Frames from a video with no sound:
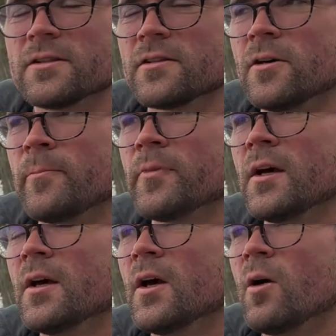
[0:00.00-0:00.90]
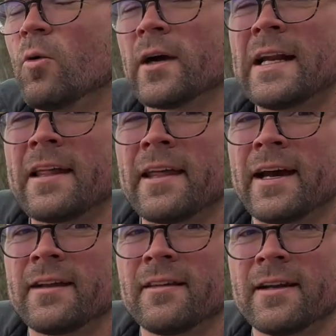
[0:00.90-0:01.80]
So working on
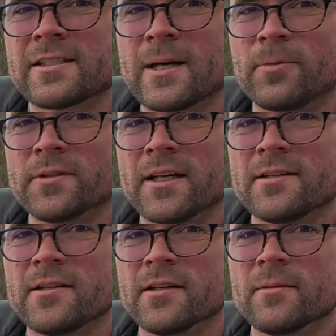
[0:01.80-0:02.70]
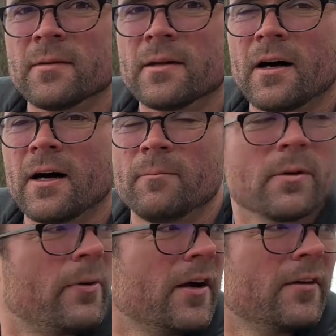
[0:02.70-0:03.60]
that in the next couple of days here,
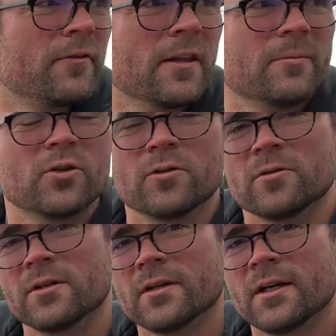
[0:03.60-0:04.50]
preparing for them